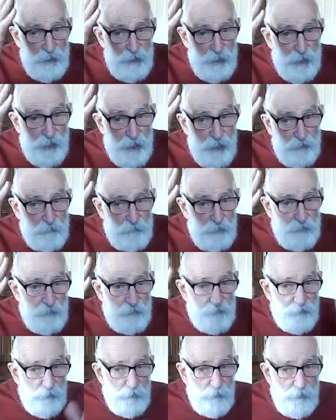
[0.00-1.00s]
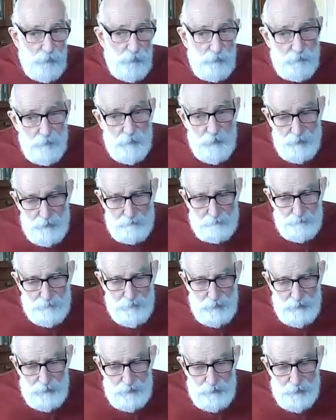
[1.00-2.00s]
name and form,
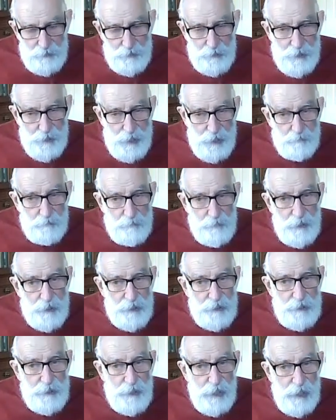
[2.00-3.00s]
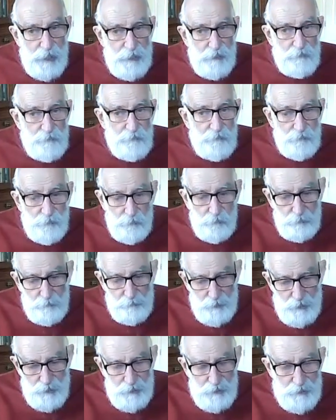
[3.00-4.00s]
into the nameless and
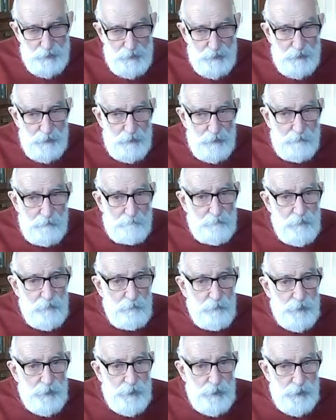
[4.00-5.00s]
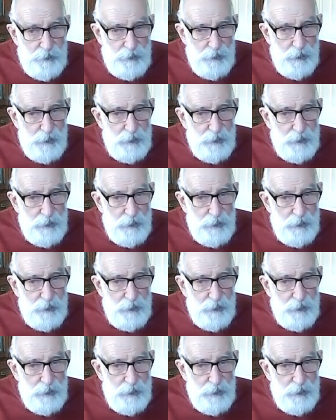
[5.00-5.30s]
formless, which is